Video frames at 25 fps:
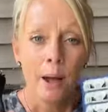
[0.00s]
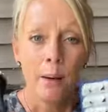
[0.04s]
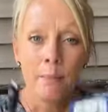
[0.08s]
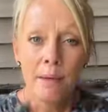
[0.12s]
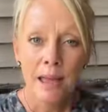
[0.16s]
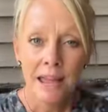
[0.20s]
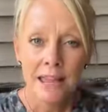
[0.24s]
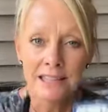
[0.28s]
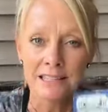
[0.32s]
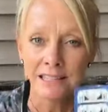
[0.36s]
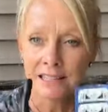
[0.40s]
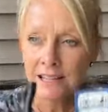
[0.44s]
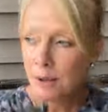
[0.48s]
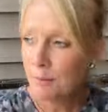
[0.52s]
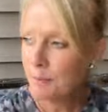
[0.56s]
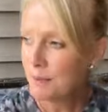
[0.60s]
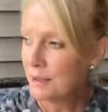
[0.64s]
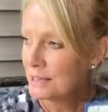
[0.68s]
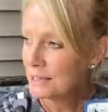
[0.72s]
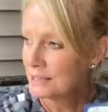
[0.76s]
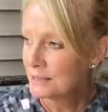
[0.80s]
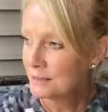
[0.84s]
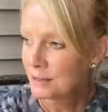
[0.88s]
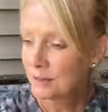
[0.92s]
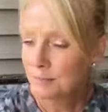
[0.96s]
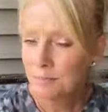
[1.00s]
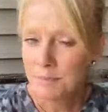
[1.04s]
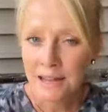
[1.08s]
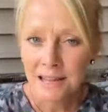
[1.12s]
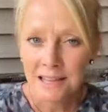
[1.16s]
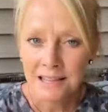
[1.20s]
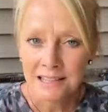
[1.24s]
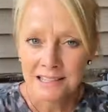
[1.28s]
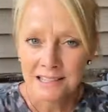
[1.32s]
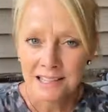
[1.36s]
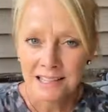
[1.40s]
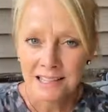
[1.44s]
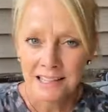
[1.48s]
Amazing, amazing,
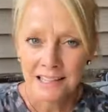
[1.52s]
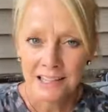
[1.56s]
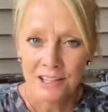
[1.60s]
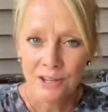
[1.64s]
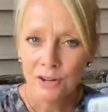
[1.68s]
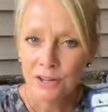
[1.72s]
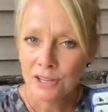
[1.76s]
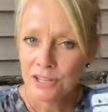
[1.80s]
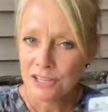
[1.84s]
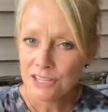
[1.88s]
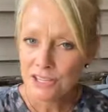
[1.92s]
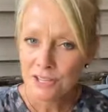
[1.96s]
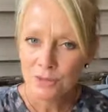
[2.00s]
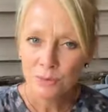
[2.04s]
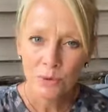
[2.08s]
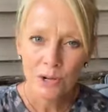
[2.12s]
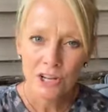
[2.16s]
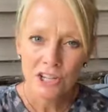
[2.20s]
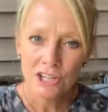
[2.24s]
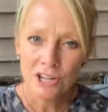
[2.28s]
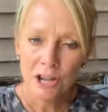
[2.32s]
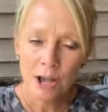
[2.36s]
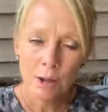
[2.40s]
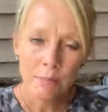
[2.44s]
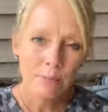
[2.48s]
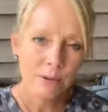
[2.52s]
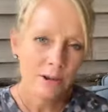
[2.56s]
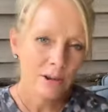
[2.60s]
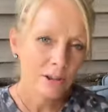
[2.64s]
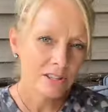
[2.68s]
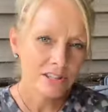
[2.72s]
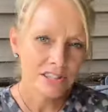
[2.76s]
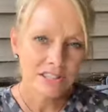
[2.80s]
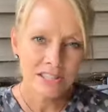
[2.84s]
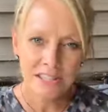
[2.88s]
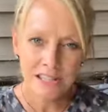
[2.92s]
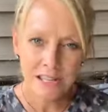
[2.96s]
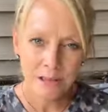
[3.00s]
amazing. You can switch up, you
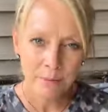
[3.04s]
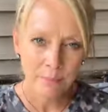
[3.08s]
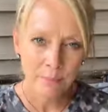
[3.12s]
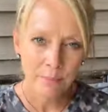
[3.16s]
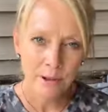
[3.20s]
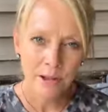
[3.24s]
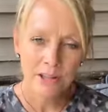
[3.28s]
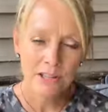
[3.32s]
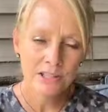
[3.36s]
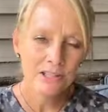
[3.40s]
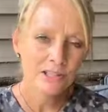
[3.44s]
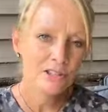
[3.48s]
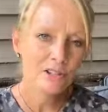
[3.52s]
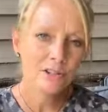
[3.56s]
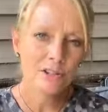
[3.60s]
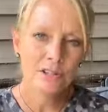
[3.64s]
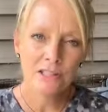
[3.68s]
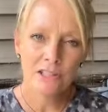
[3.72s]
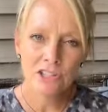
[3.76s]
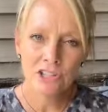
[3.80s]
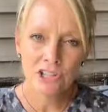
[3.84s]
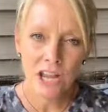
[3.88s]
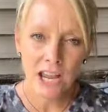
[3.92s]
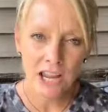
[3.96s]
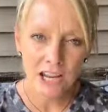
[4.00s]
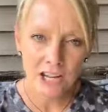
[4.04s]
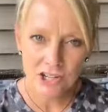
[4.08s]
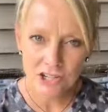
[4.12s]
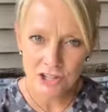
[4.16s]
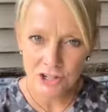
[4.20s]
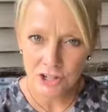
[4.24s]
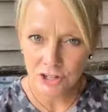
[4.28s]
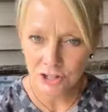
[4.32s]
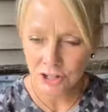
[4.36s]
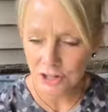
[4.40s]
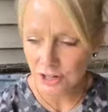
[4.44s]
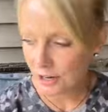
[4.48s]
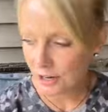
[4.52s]
can skip months, you can change